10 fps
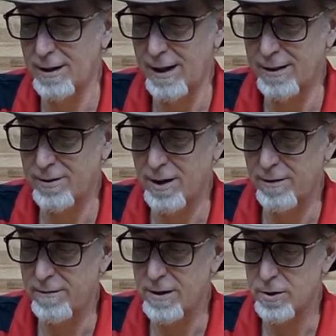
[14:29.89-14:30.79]
That's not a
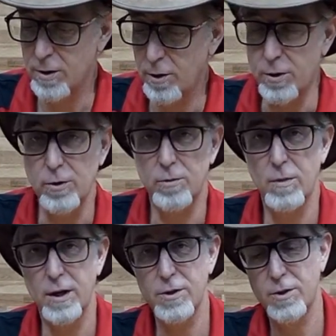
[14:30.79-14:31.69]
feature I'll use
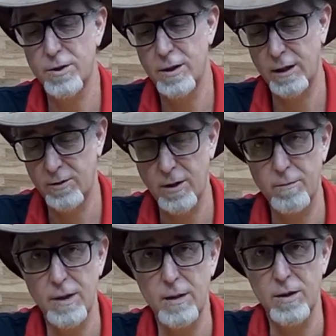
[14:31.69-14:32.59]
much, except
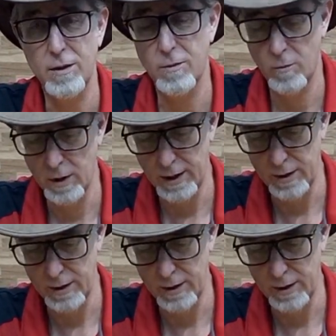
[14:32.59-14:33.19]
maybe when I